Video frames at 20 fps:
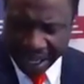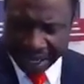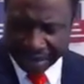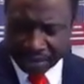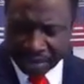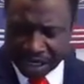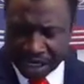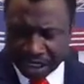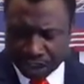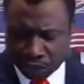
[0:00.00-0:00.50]

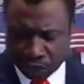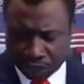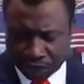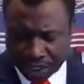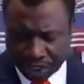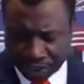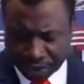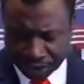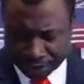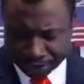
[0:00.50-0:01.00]

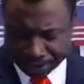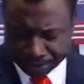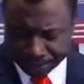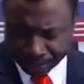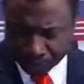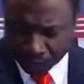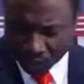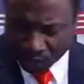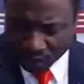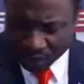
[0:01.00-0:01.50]
administration.
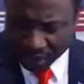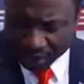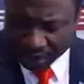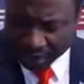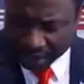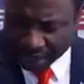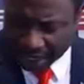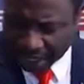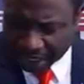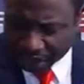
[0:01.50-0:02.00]

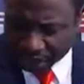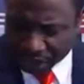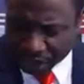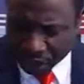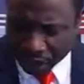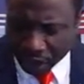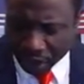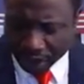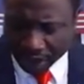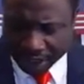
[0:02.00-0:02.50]
There is
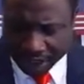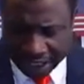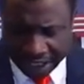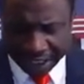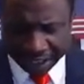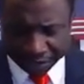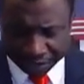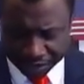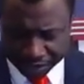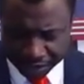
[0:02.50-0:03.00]
no
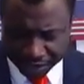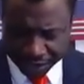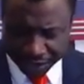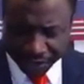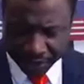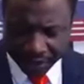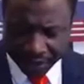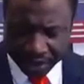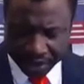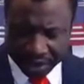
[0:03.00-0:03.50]
gift.
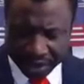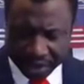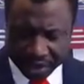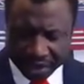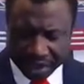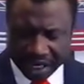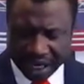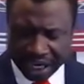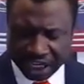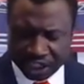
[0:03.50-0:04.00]

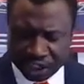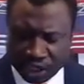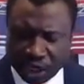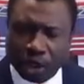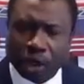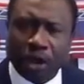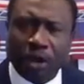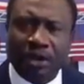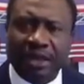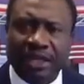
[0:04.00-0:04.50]
There is
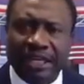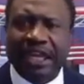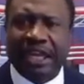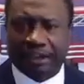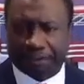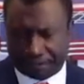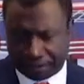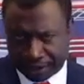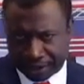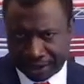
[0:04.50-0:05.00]
no
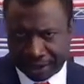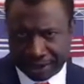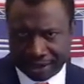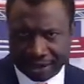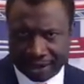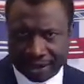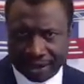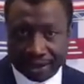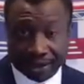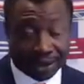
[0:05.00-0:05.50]
gift.
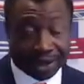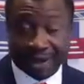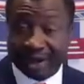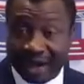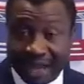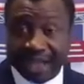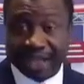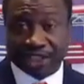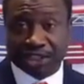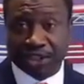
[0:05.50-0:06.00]
There
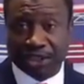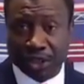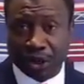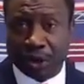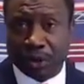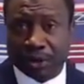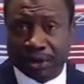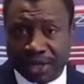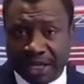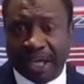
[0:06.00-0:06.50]
is
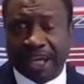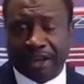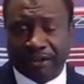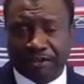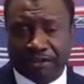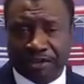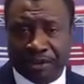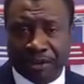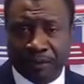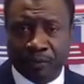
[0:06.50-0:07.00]
no
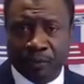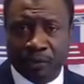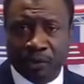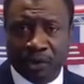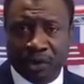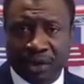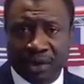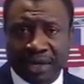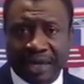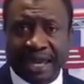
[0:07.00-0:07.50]
gift
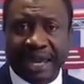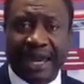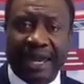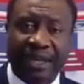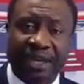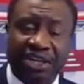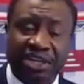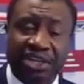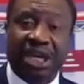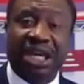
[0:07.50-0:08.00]

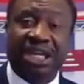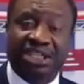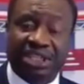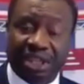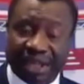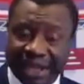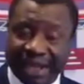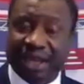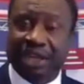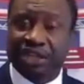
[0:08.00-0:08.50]
that
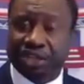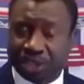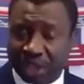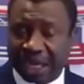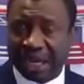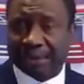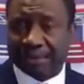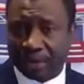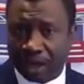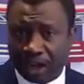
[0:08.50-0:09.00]
this
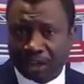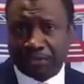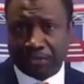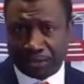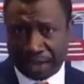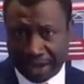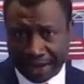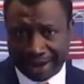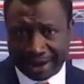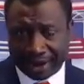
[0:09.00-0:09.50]
interim
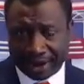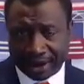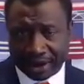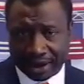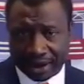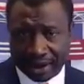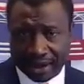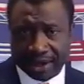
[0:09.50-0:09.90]
government